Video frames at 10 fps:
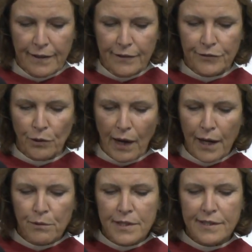So
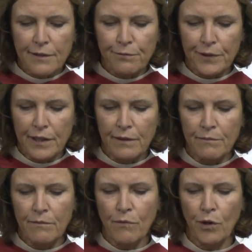I would see
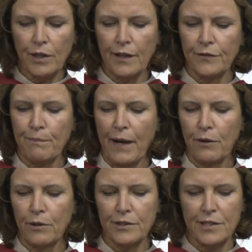freedom more as the
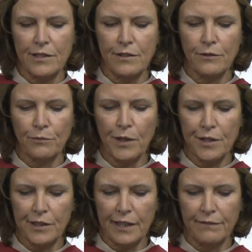power to use what
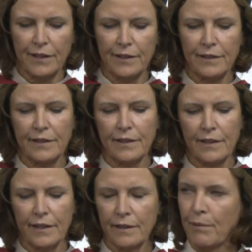you're given
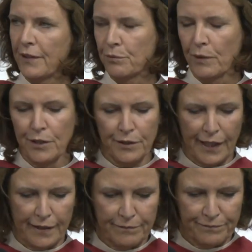in the best way you can.